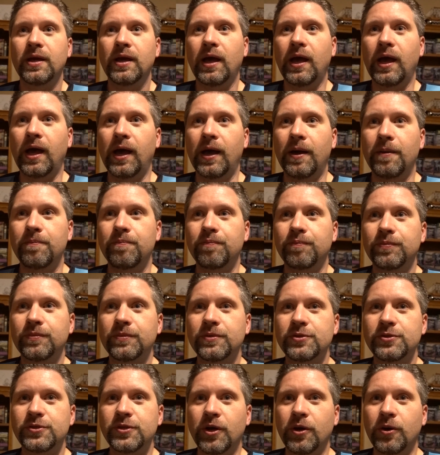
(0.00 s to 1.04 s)

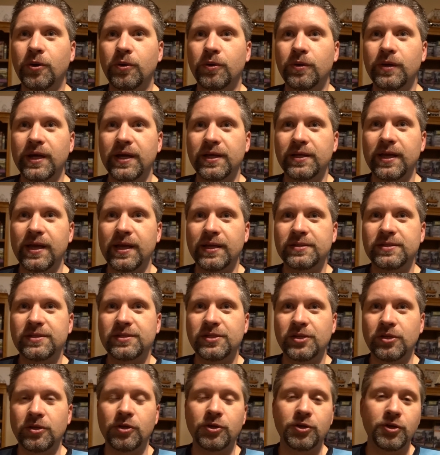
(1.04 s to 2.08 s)
So it's
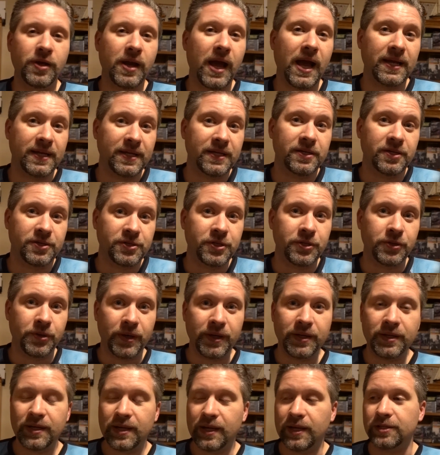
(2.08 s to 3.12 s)
still a good idea to do
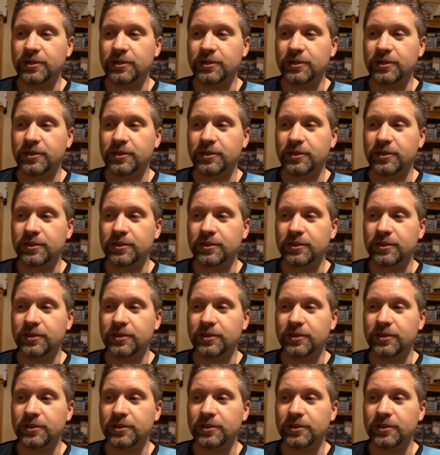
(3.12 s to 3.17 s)
it.